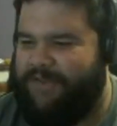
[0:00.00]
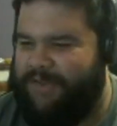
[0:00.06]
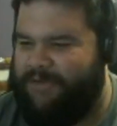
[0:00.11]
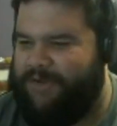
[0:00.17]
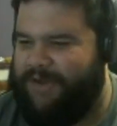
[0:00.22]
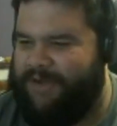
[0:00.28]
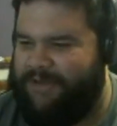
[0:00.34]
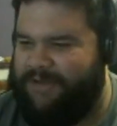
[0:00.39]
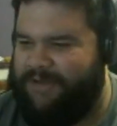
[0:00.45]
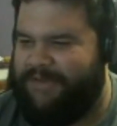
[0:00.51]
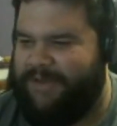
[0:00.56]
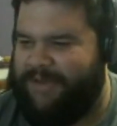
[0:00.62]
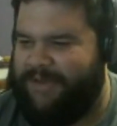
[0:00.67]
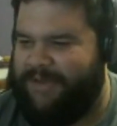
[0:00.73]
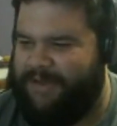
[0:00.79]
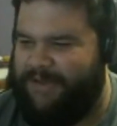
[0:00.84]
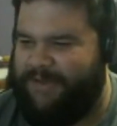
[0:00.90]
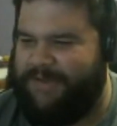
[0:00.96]
Prestone and looks
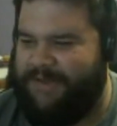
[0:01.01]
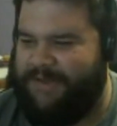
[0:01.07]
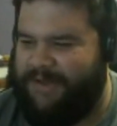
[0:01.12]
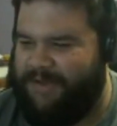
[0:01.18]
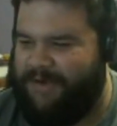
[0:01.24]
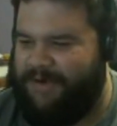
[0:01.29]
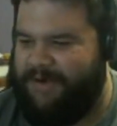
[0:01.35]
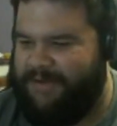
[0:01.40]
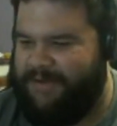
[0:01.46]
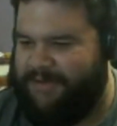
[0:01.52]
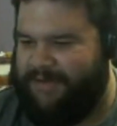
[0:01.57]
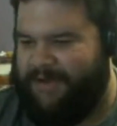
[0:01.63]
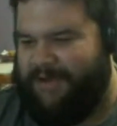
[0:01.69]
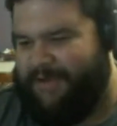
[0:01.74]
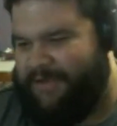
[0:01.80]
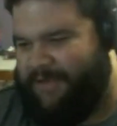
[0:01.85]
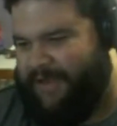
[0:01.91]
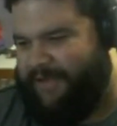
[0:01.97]
like it glows in the dark.
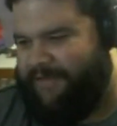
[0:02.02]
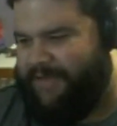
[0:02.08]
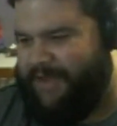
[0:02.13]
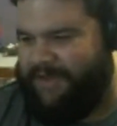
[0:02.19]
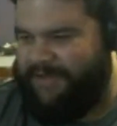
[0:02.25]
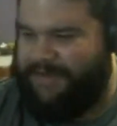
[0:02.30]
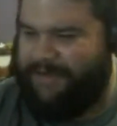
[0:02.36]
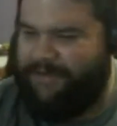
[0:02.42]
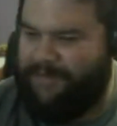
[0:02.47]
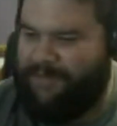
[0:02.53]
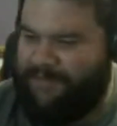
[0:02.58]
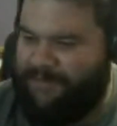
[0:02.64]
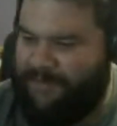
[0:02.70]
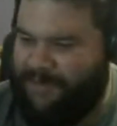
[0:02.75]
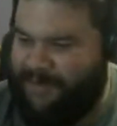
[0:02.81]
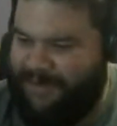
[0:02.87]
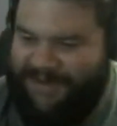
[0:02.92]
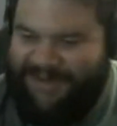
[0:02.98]
So I've tasted it
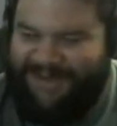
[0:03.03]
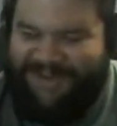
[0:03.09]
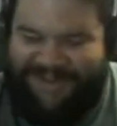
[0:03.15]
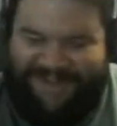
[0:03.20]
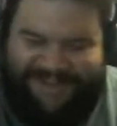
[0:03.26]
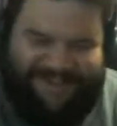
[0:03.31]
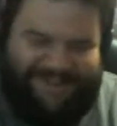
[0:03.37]
before.